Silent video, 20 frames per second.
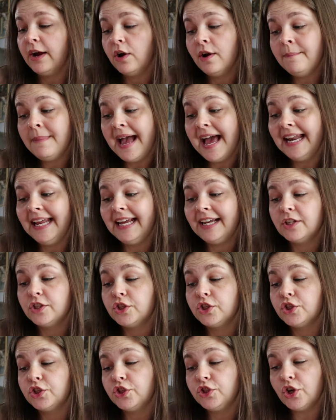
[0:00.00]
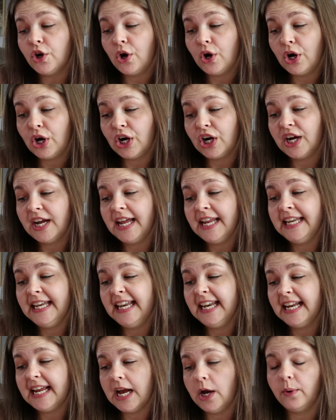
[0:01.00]
aromatic star,
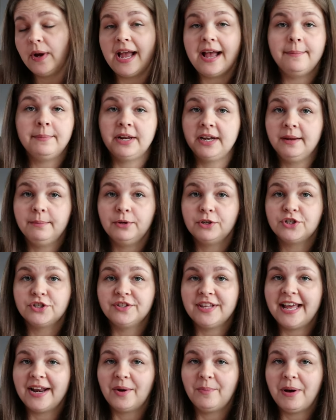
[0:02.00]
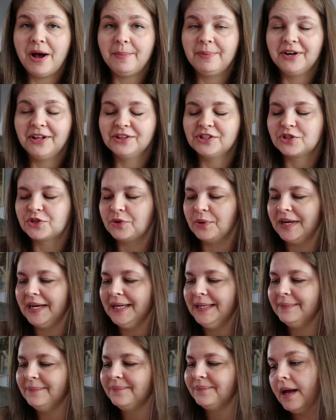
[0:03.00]
and okay, I'm gonna butcher that. I'll pop it on the
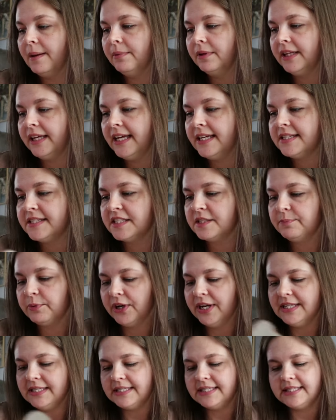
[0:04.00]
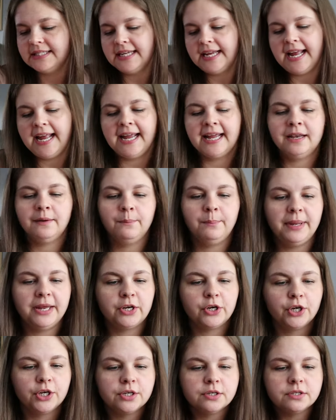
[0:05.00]
screen. Bubbly spritz and
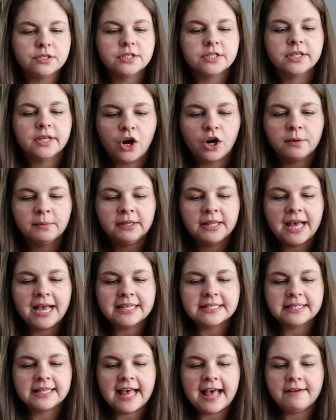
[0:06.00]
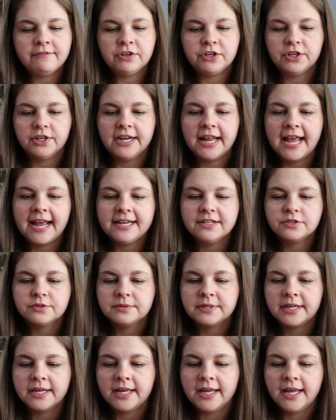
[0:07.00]
bitters, caramelized lavender and
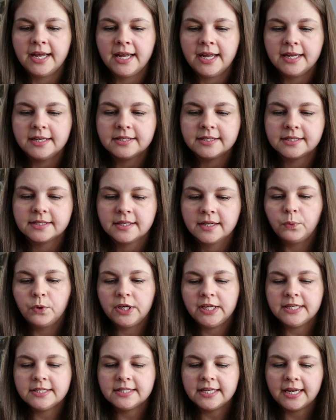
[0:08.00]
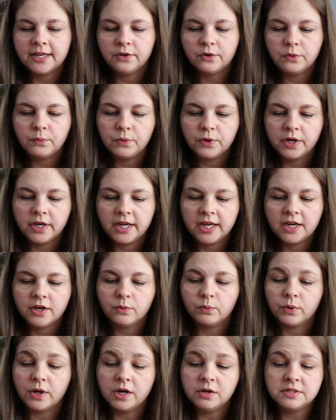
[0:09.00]
hazelnut, woody
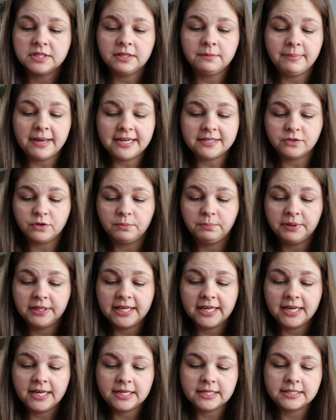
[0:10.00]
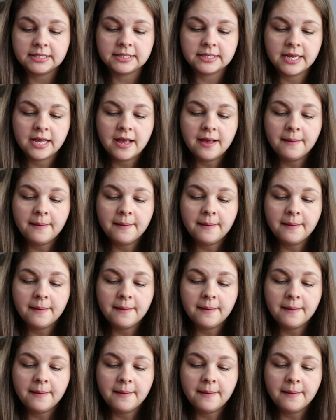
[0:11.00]
sandalwood, rose and basil bliss,